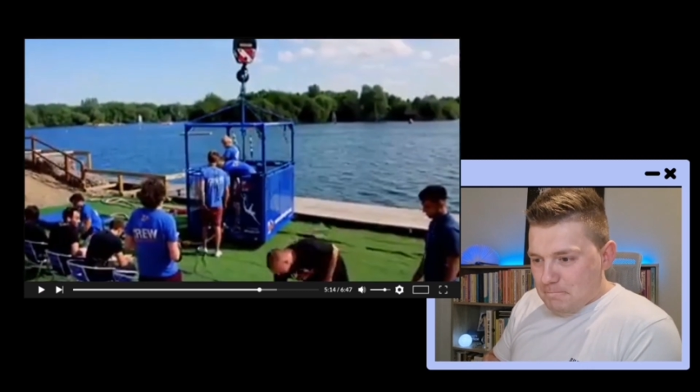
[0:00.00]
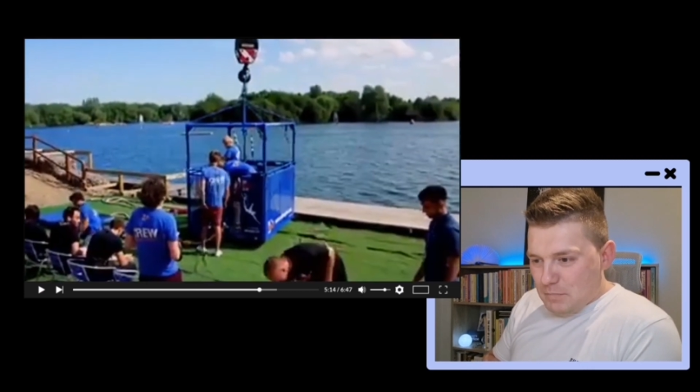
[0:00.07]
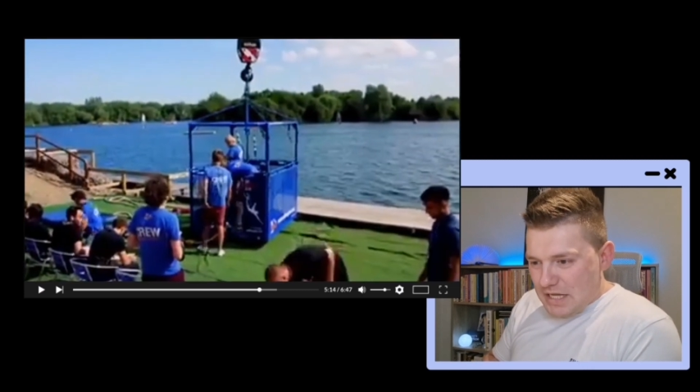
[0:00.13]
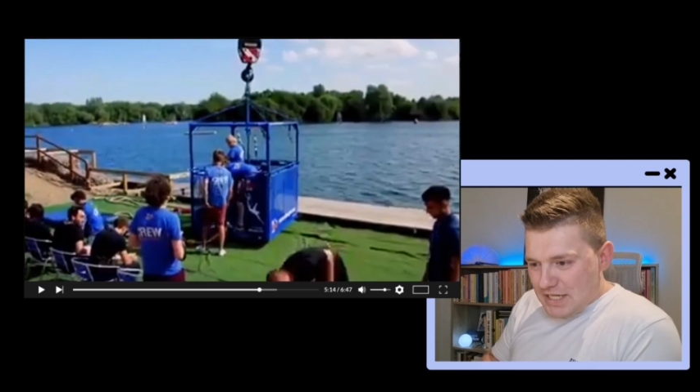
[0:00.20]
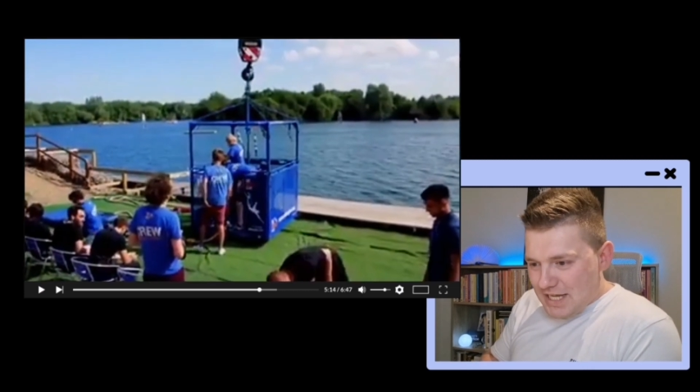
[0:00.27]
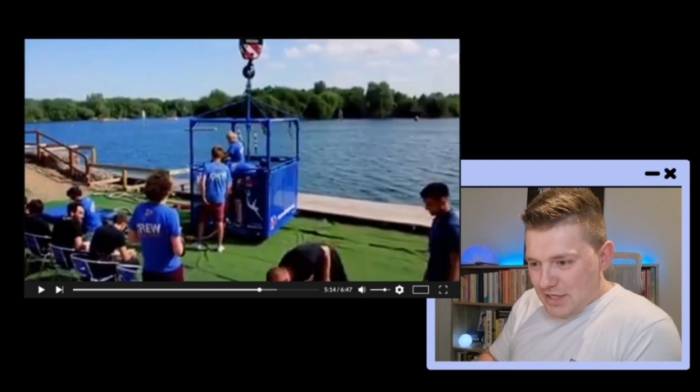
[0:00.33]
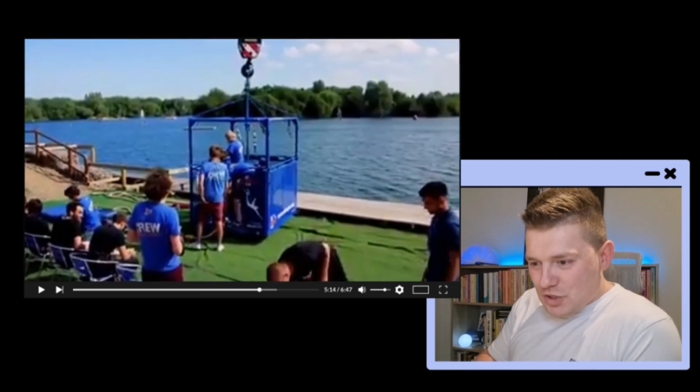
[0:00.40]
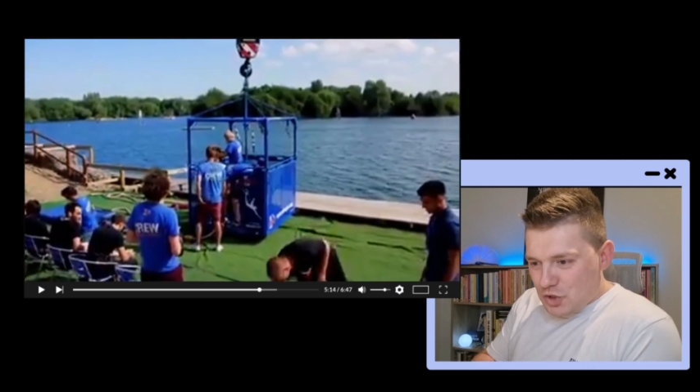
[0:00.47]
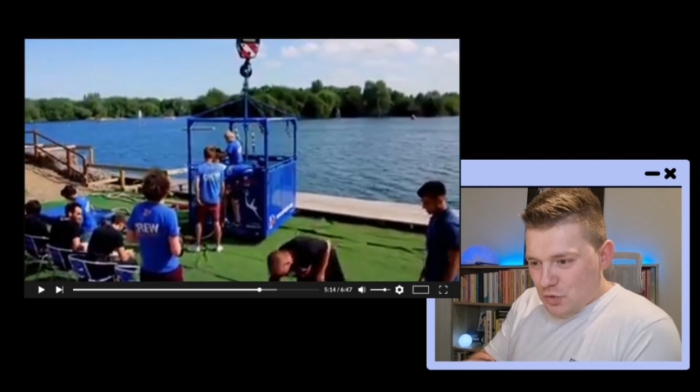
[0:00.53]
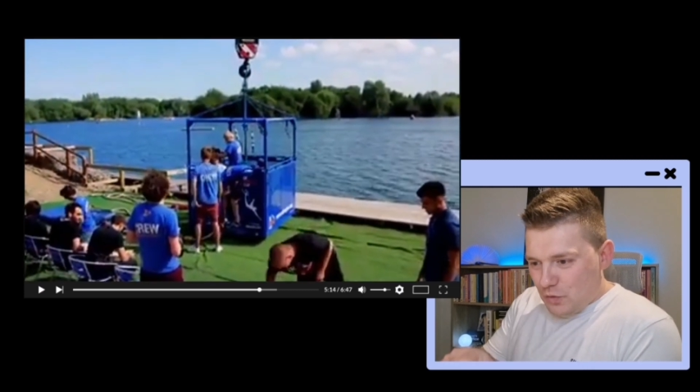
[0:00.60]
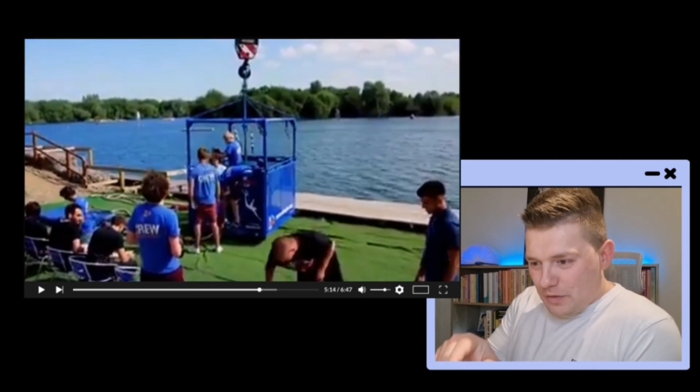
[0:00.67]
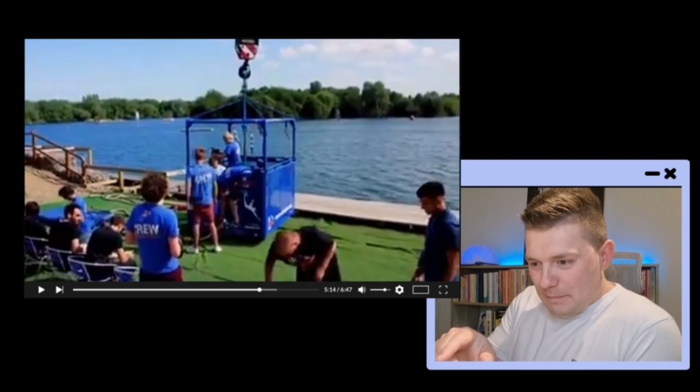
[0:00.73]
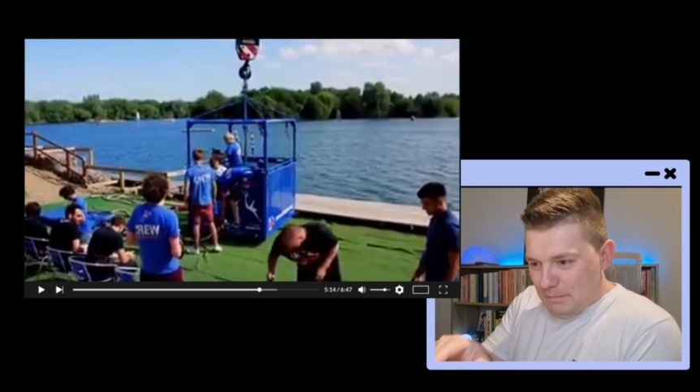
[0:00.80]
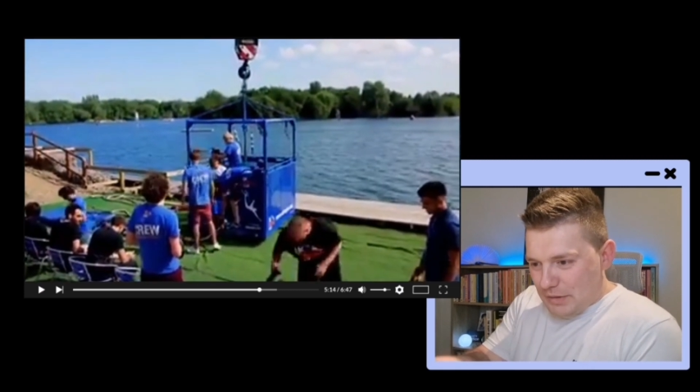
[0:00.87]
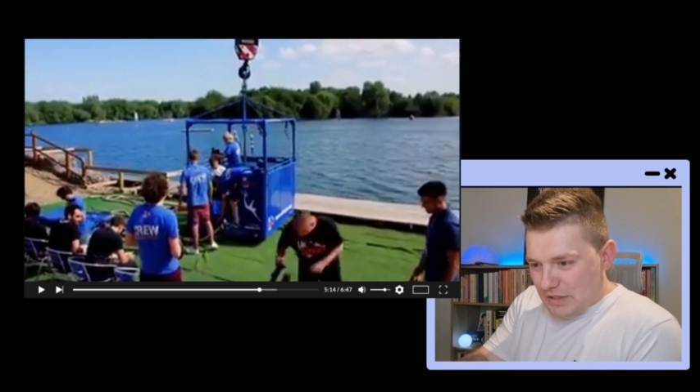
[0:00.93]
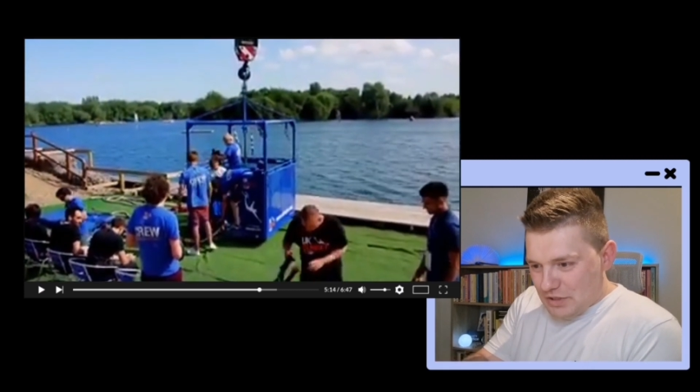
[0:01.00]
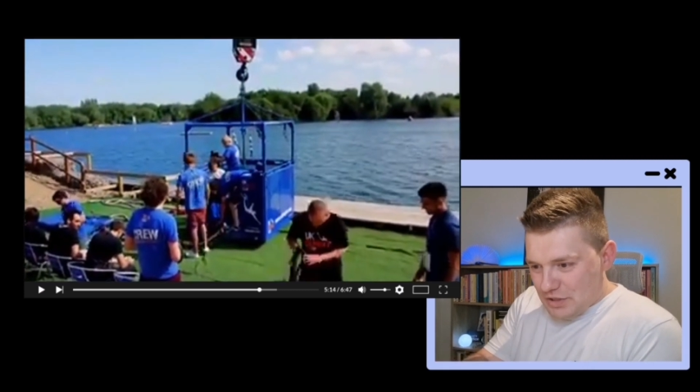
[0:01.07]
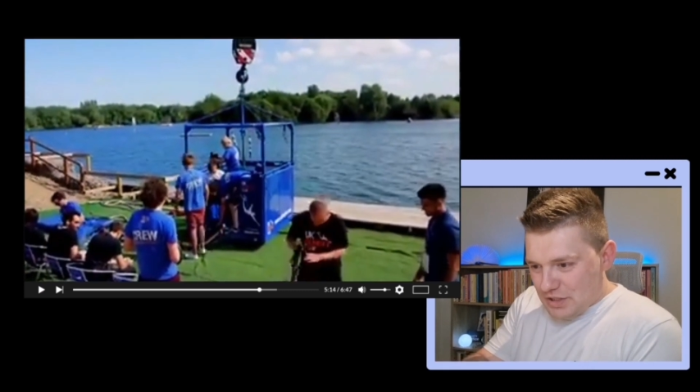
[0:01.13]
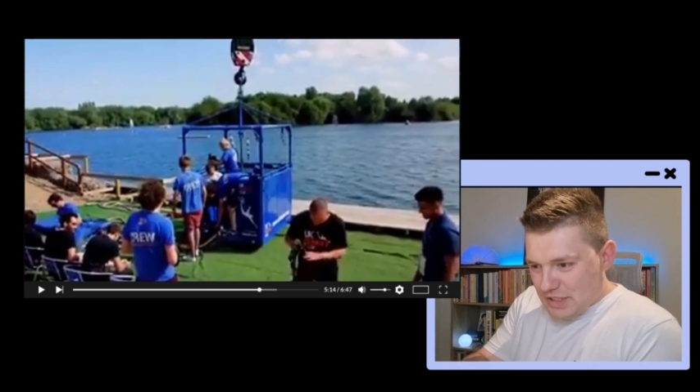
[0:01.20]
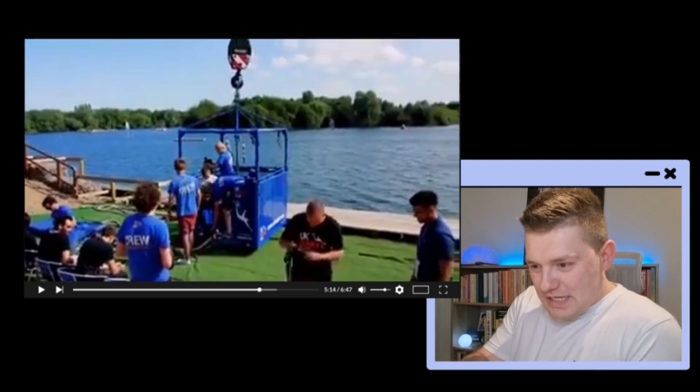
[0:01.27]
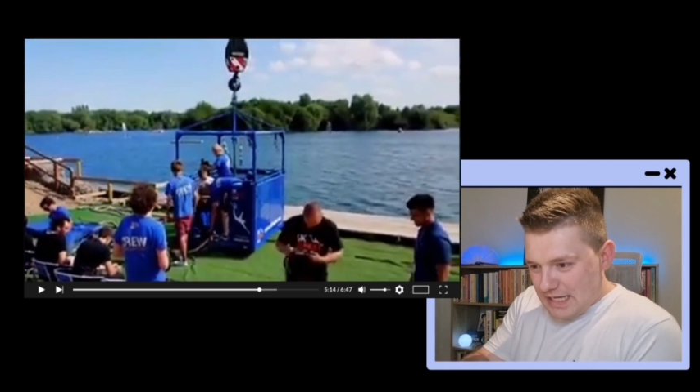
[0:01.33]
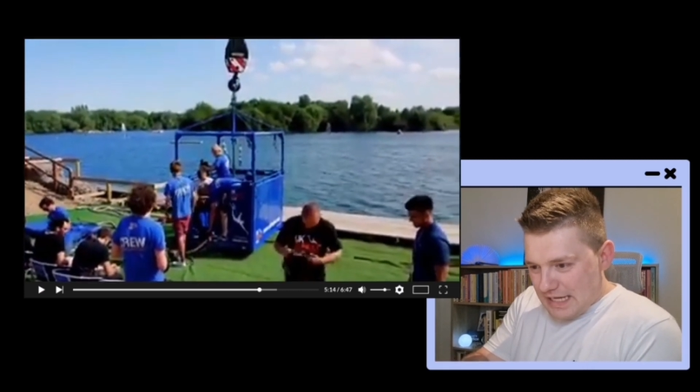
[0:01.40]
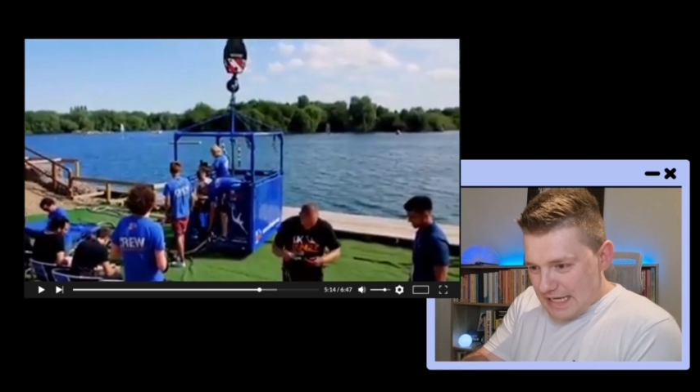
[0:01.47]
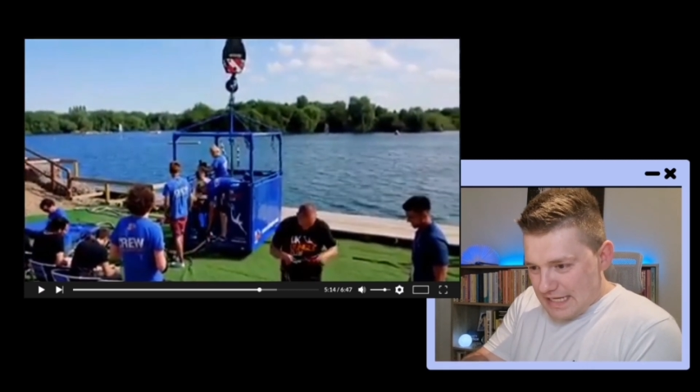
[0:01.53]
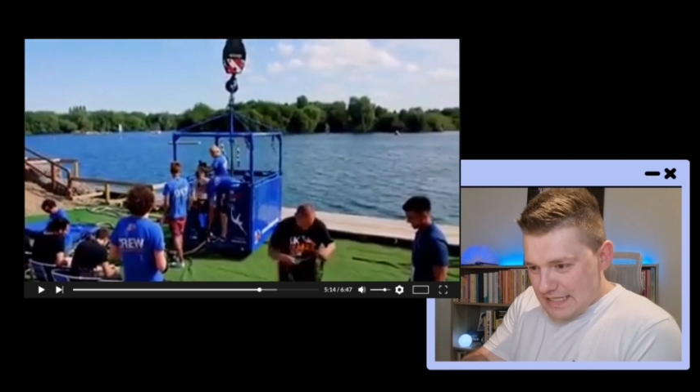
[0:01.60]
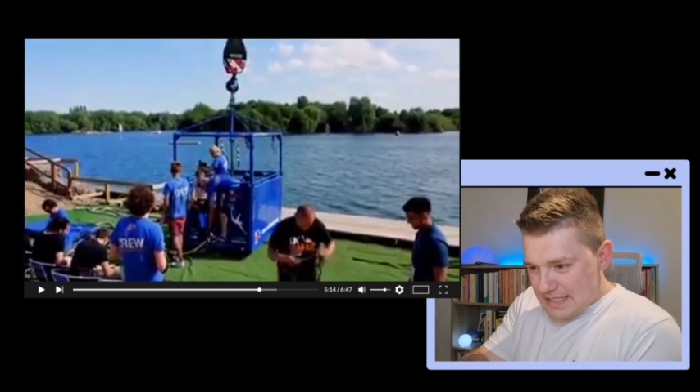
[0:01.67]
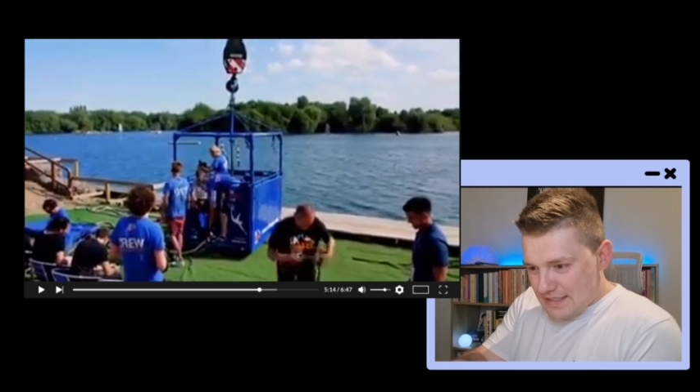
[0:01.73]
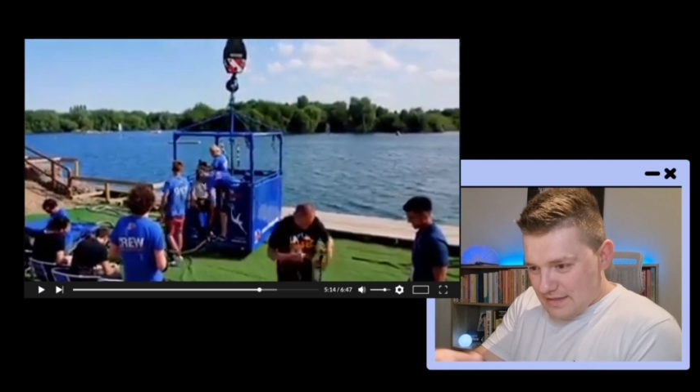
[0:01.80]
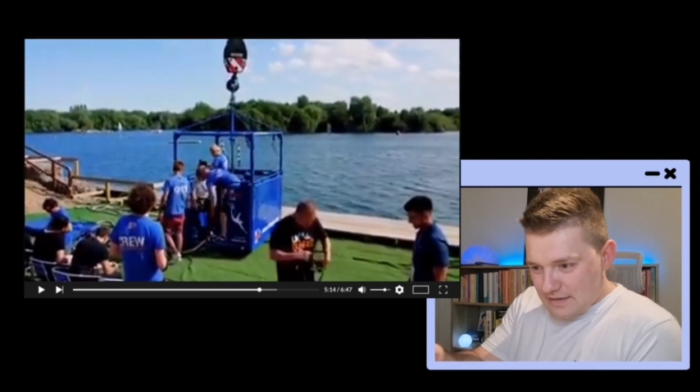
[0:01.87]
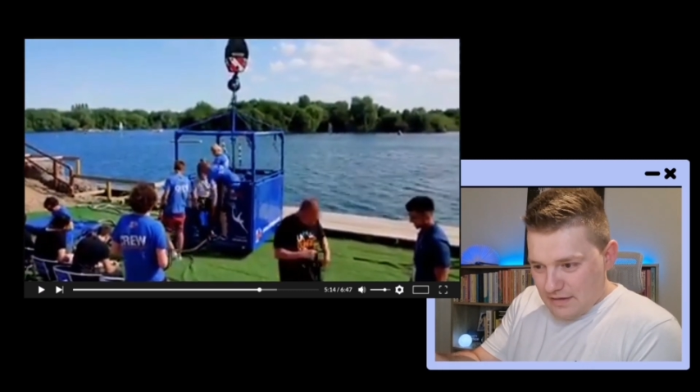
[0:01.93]
making sure the bungee
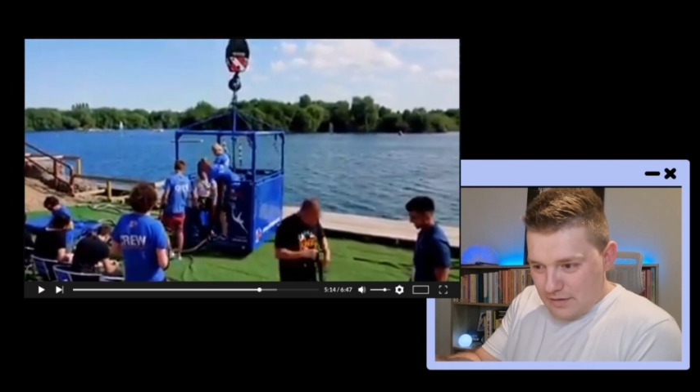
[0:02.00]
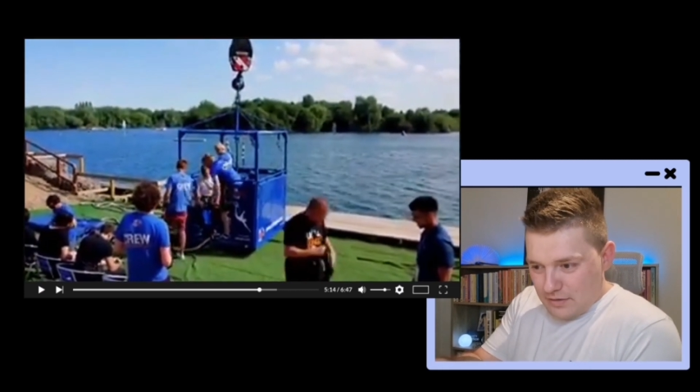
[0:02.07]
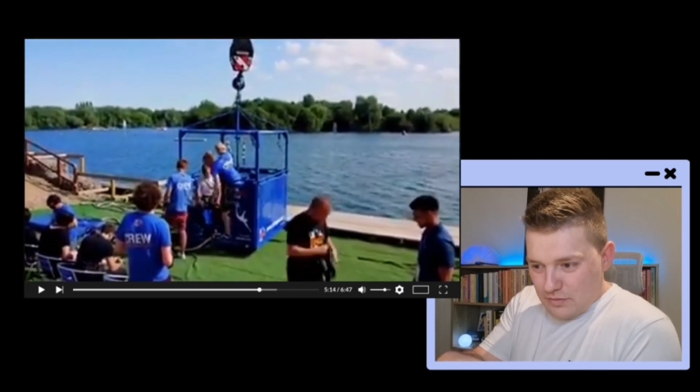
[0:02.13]
is